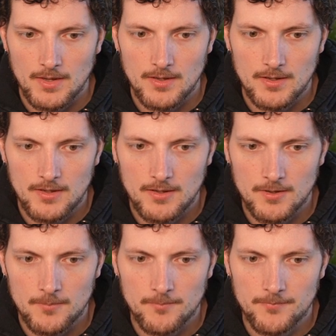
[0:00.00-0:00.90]

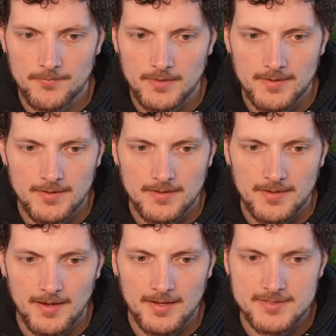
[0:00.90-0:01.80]

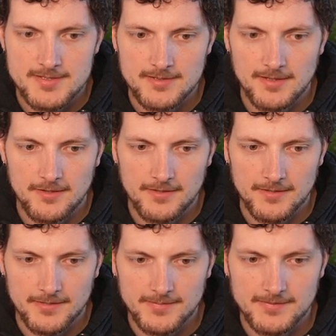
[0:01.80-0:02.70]
And there
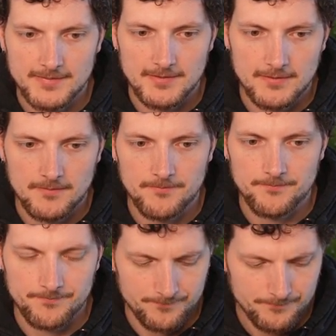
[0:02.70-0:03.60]
is,
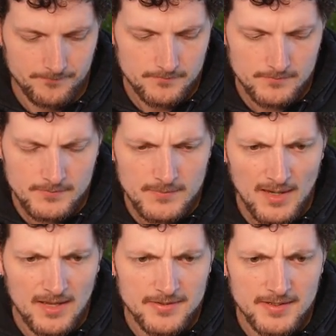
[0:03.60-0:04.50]

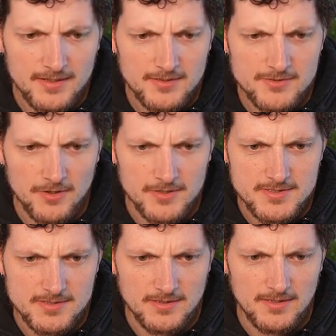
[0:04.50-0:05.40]
I think,
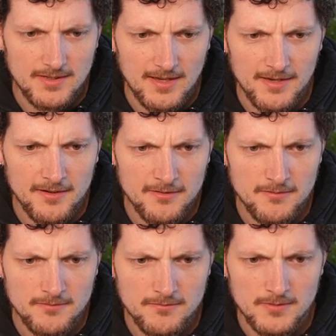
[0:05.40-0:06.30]
.line.
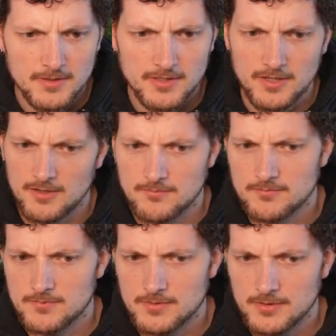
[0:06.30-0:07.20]
Yeah.
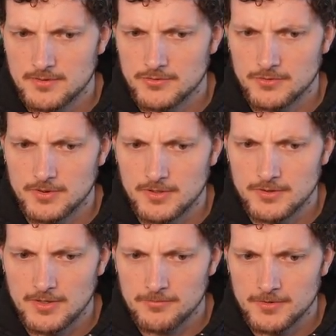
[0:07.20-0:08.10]
So here
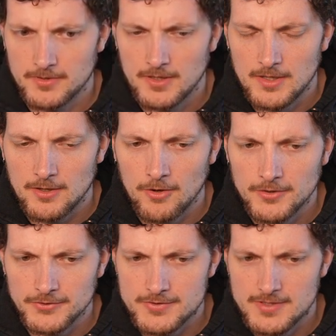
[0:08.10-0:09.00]
you have a
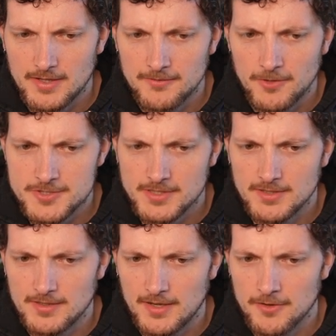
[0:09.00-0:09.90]
horizontal line, a
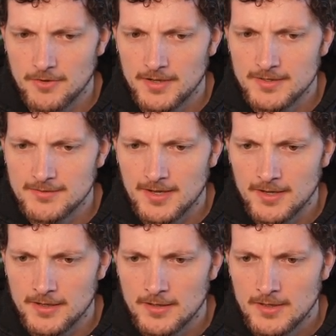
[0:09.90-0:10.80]
vertical line, or any
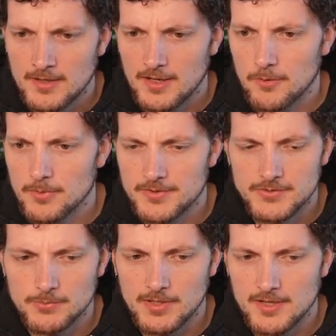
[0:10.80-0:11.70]
line. And with
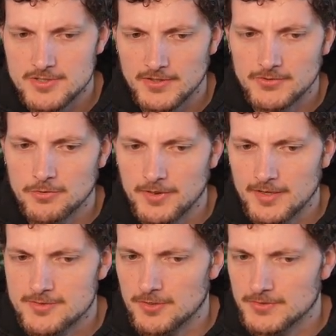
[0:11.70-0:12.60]
this, we can just
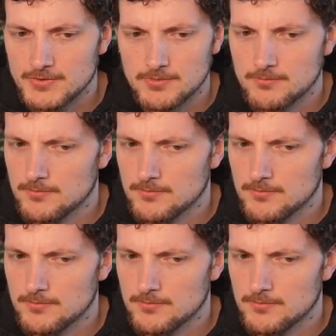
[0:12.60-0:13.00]
connect dots.